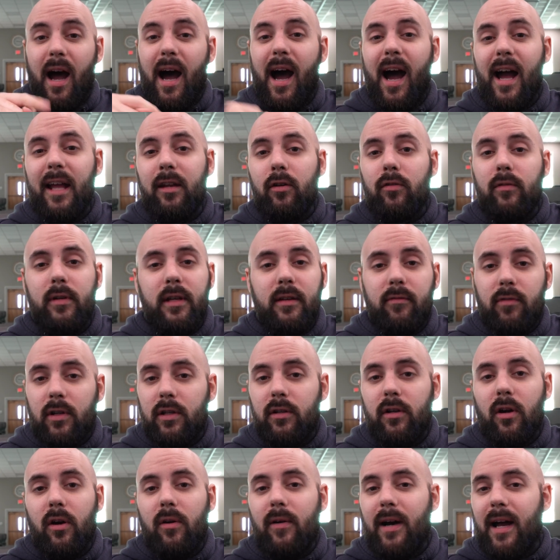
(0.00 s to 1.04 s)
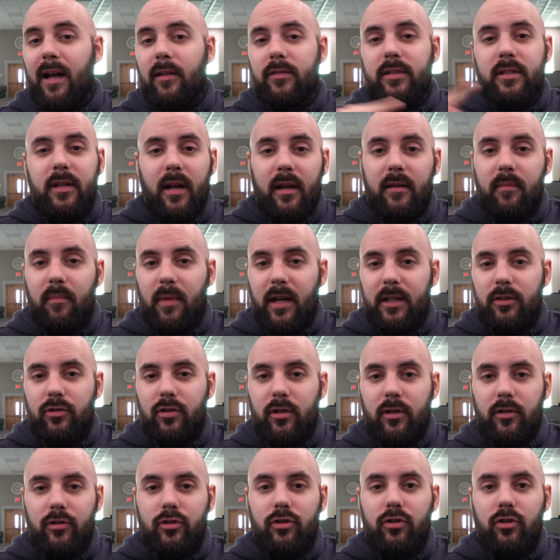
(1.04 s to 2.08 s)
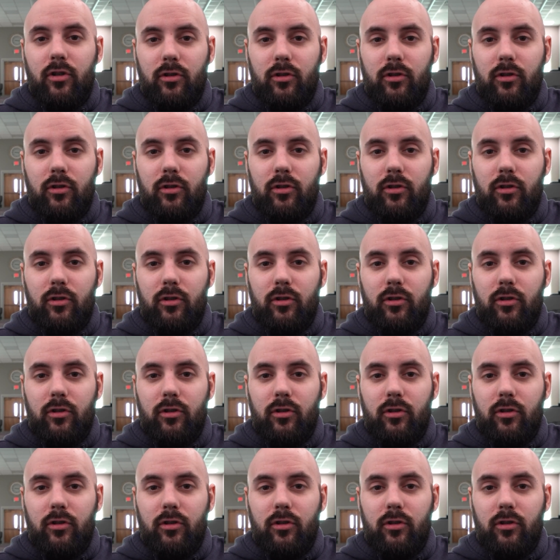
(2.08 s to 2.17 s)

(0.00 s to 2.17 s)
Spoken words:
I don't even go outside of my church